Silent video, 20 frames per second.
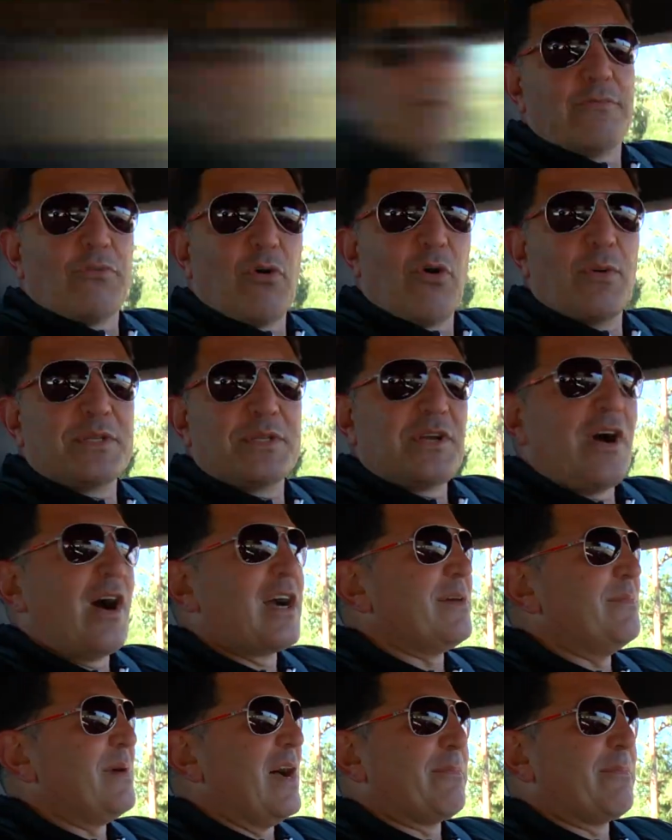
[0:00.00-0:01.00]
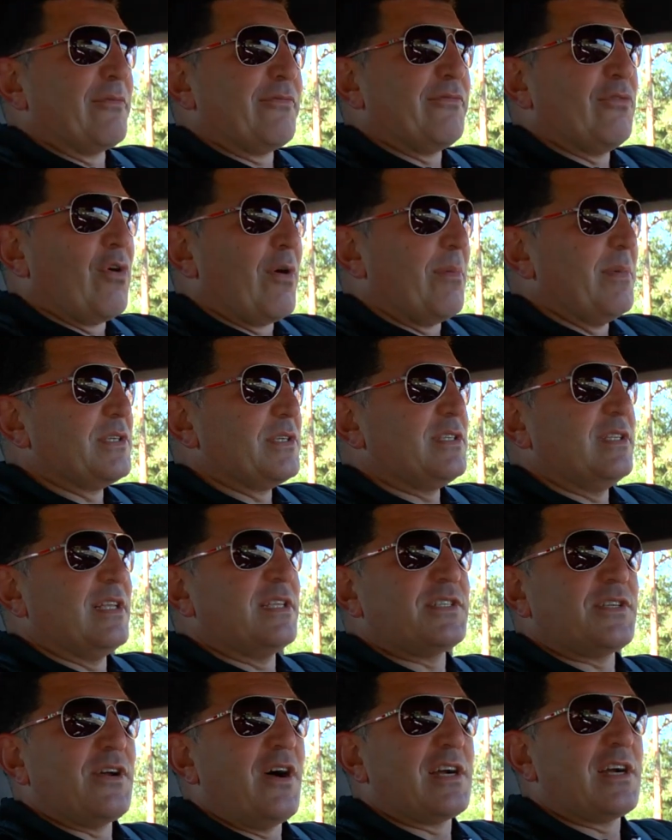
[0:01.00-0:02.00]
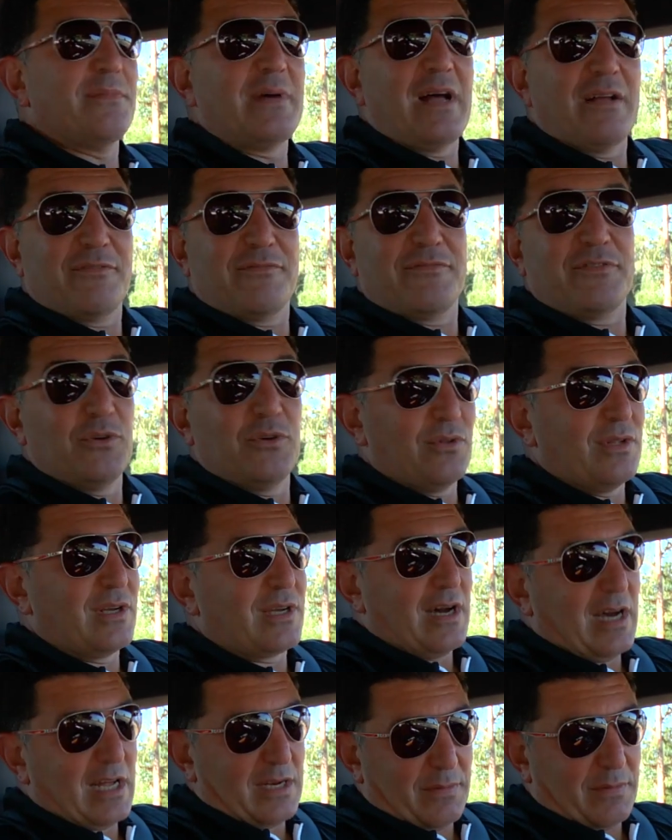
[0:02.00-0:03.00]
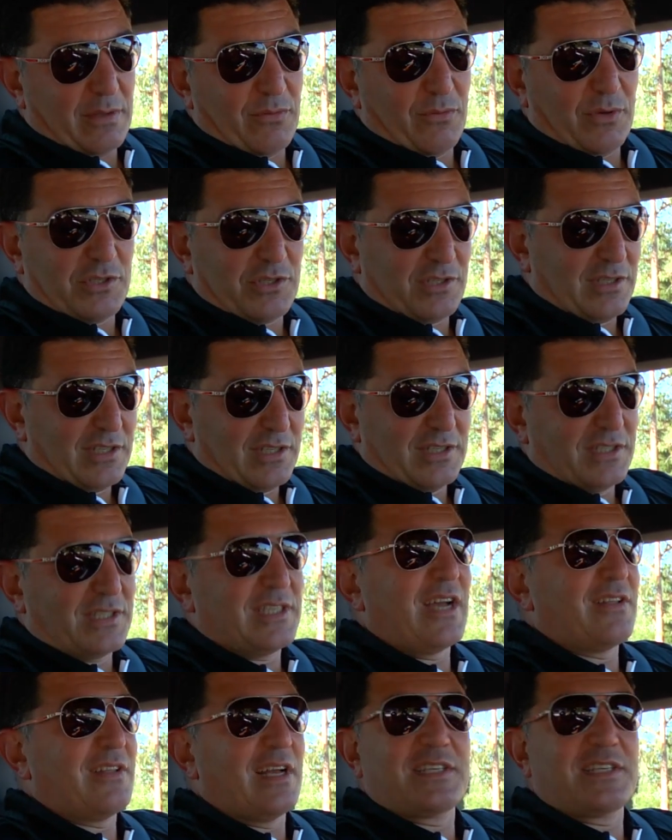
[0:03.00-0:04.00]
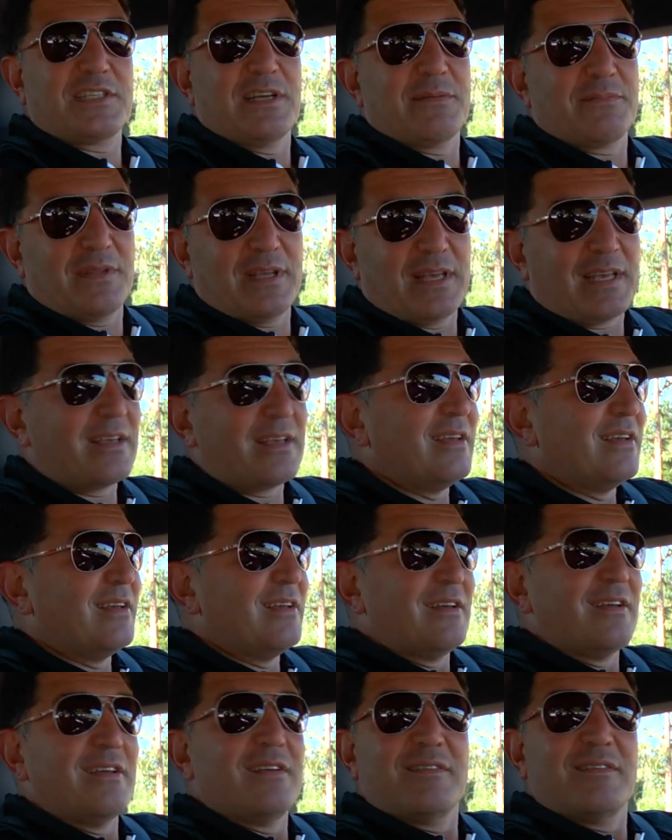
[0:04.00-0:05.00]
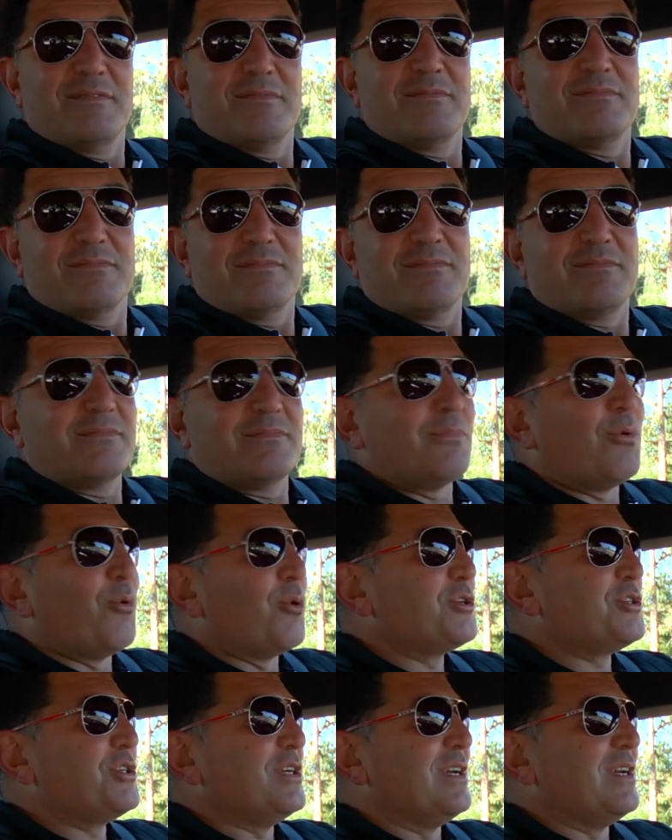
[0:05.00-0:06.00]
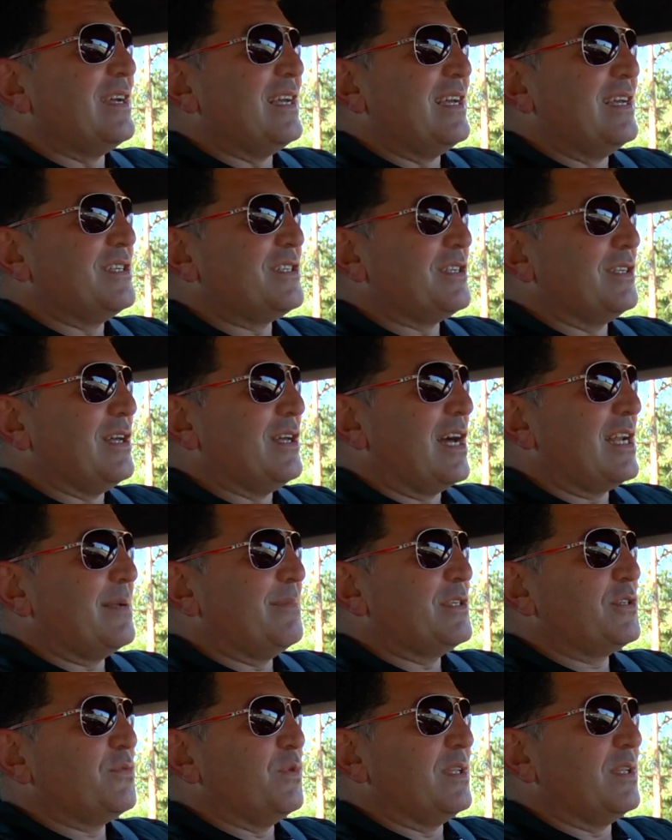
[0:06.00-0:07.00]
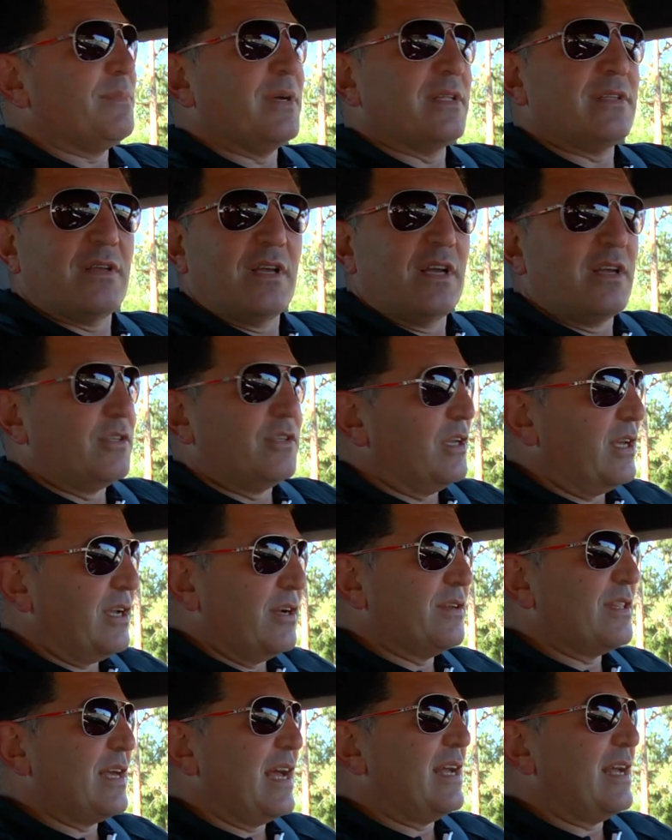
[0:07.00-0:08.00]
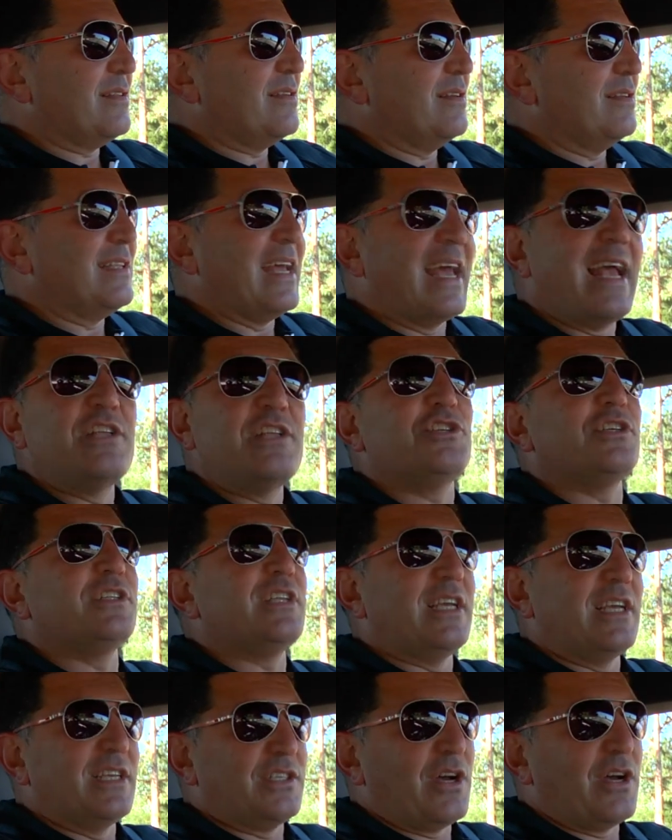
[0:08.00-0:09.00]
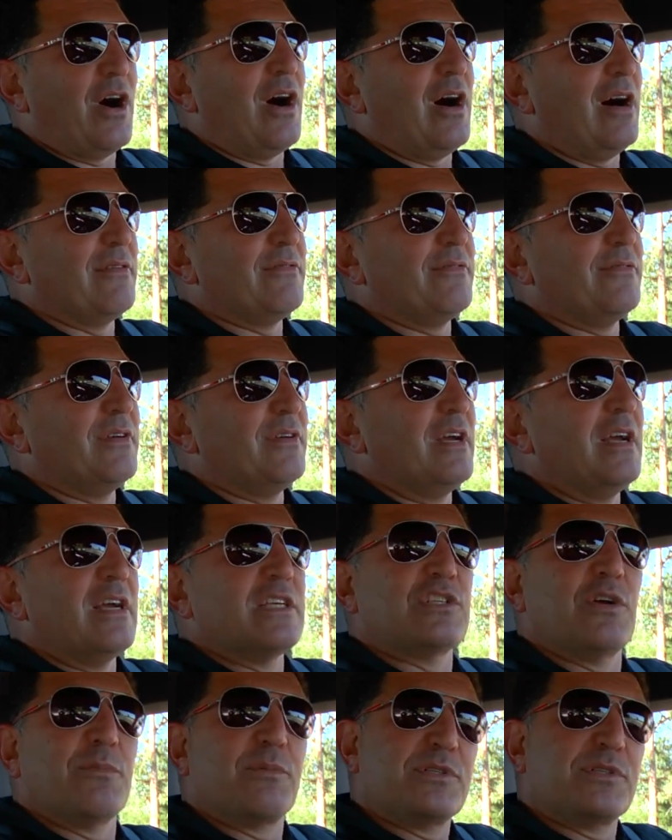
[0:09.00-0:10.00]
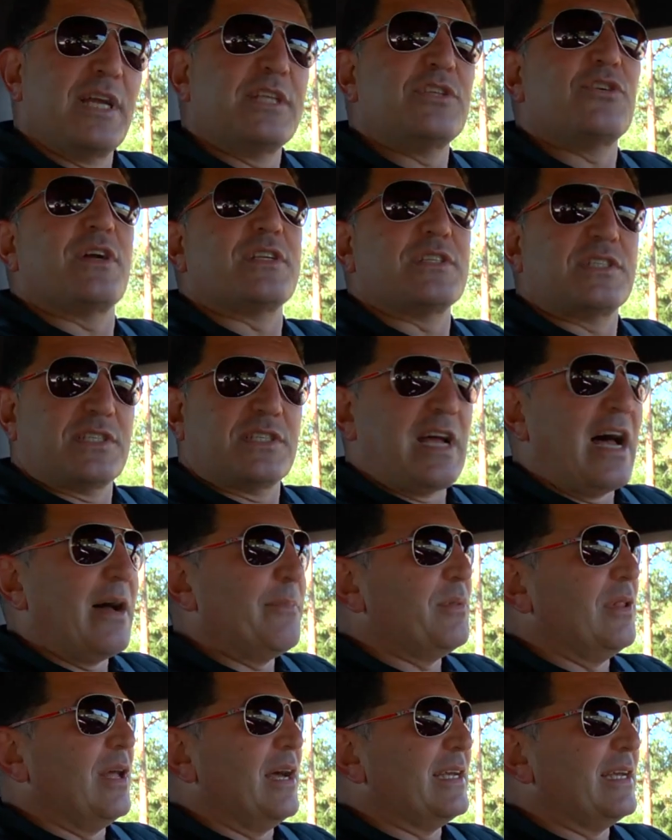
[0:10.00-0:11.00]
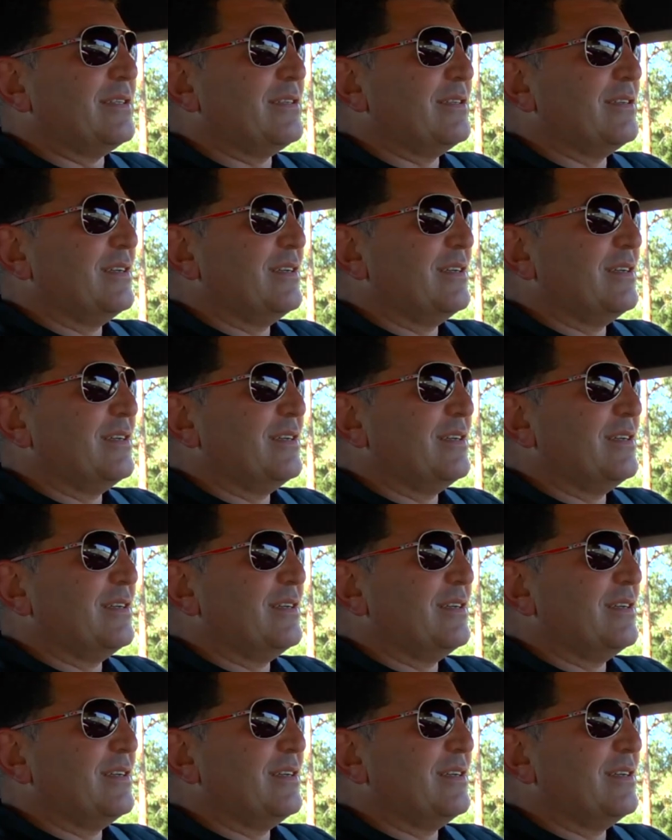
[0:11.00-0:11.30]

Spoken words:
Before we talk about performance, let's talk about fuel economy, which doesn't sound like something Porsche is synonymous with, but do you hear that? The engine is off. So pretend you're at a stoplight.